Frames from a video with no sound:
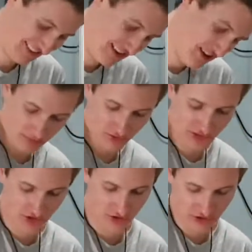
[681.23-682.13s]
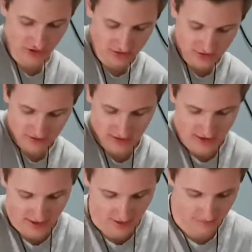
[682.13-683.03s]
Looks pretty good.
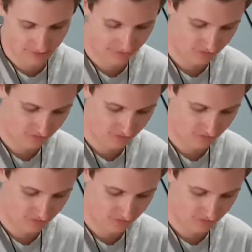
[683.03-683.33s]
I